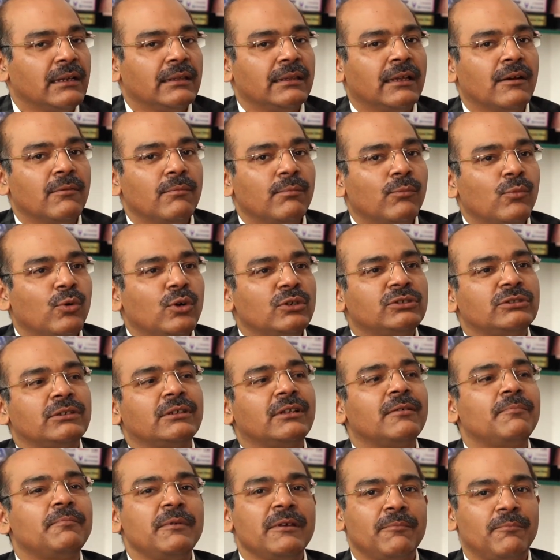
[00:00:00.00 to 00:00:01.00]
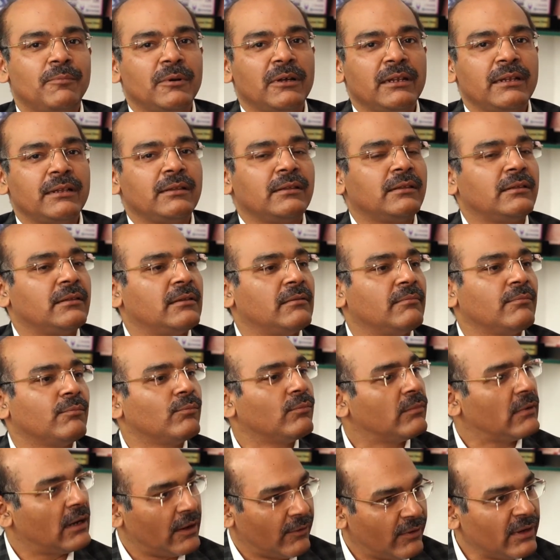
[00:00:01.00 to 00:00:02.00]
Now most of the people in
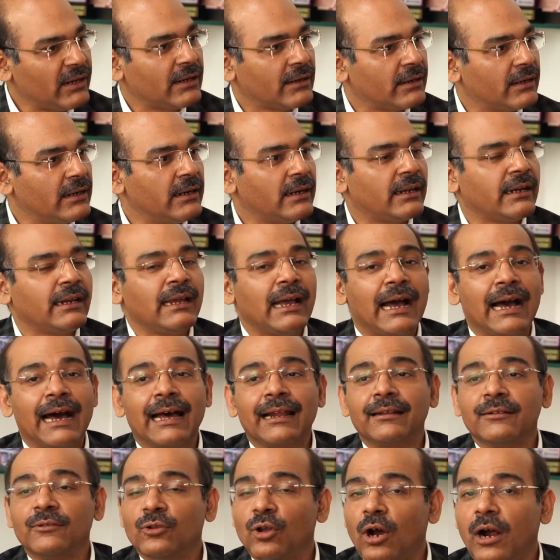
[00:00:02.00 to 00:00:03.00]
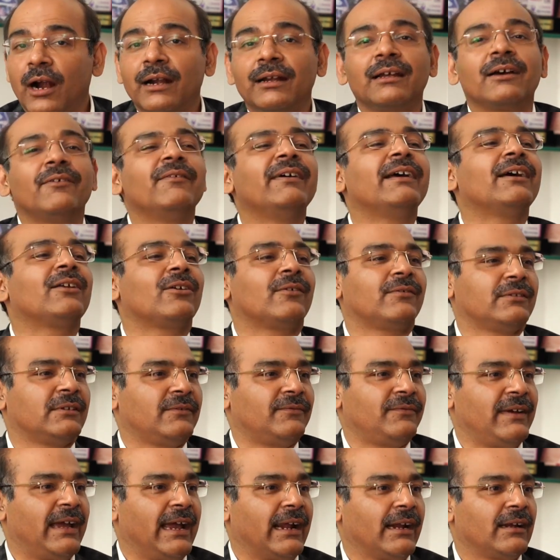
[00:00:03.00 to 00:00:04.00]
our country are not aware of
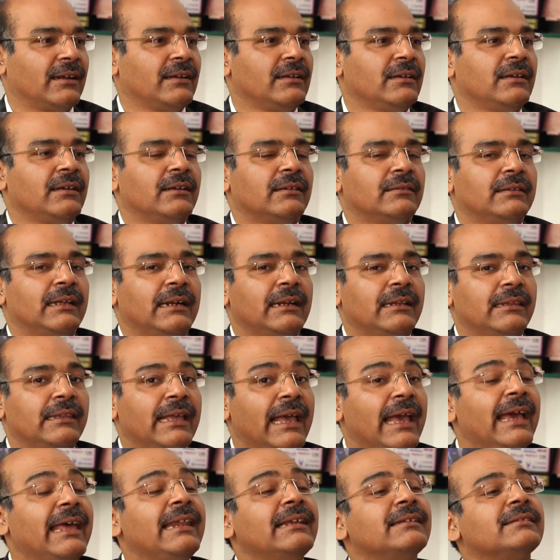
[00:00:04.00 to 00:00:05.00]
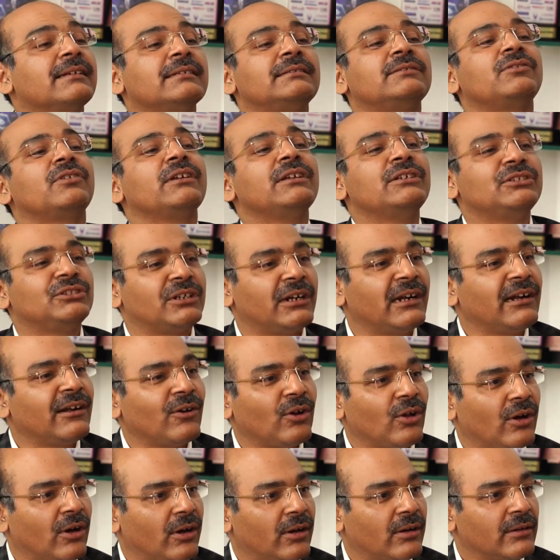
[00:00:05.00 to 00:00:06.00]
the fact that there is a stringent
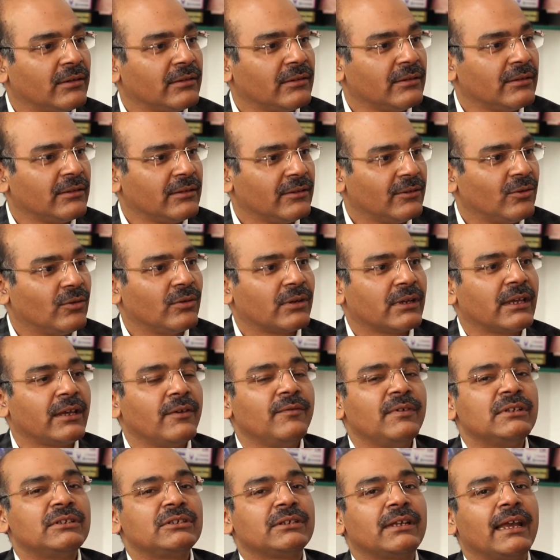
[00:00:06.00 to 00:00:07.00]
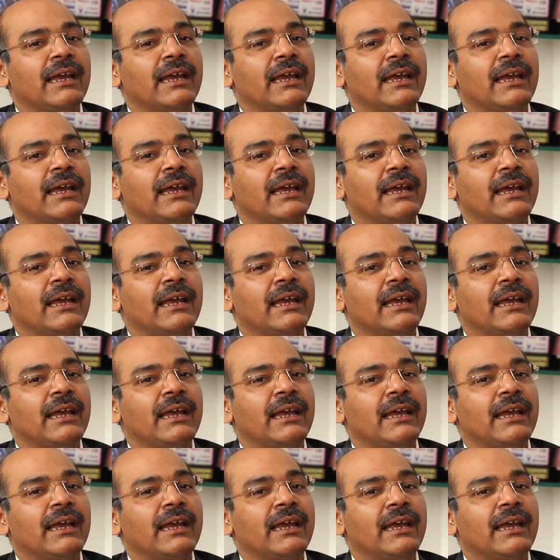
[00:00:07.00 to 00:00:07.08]
law, okay, which